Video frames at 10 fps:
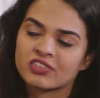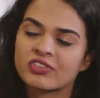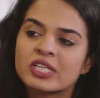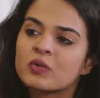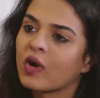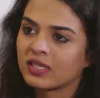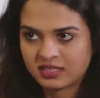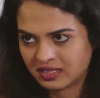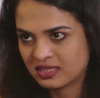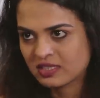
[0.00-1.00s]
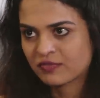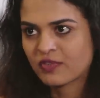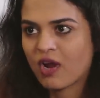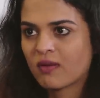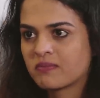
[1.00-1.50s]
three qualities
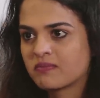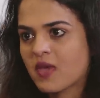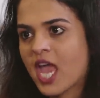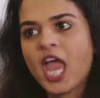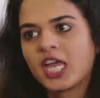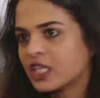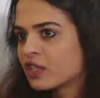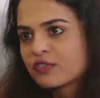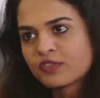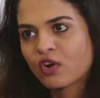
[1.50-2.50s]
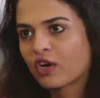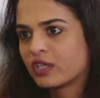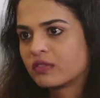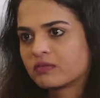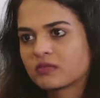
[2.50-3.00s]
from any of
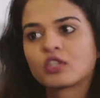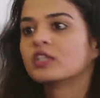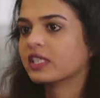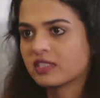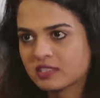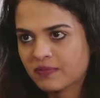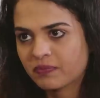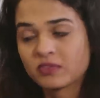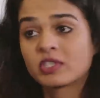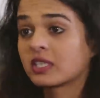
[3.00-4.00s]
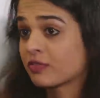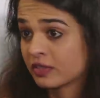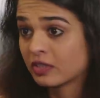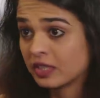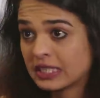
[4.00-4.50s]
your colleagues, three
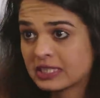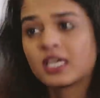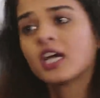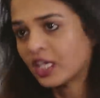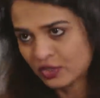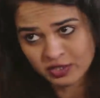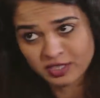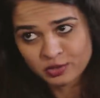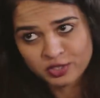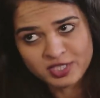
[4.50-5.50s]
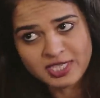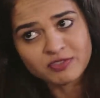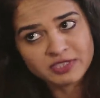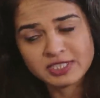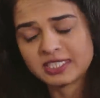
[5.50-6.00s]
different colleagues, you could include
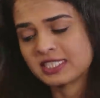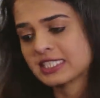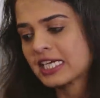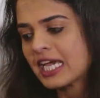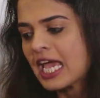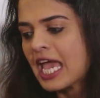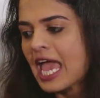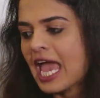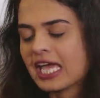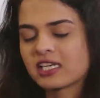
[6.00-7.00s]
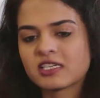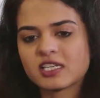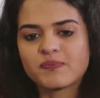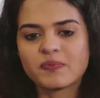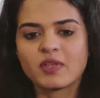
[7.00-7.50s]
yourself in this list, and
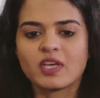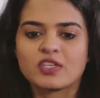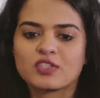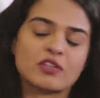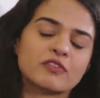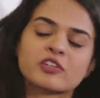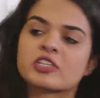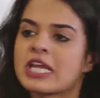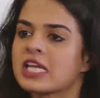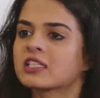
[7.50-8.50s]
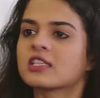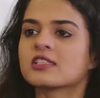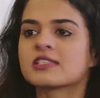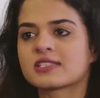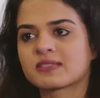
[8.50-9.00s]
sort of create
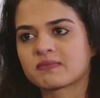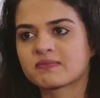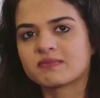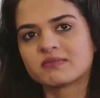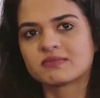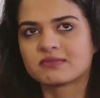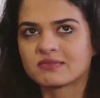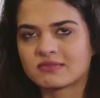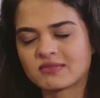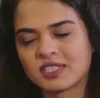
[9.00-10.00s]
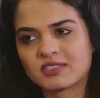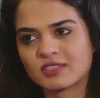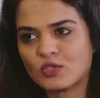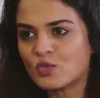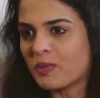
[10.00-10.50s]
this,
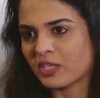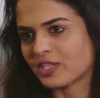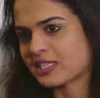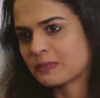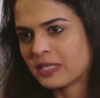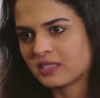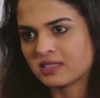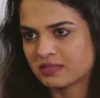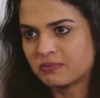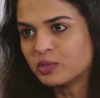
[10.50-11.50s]
this uber chess player, this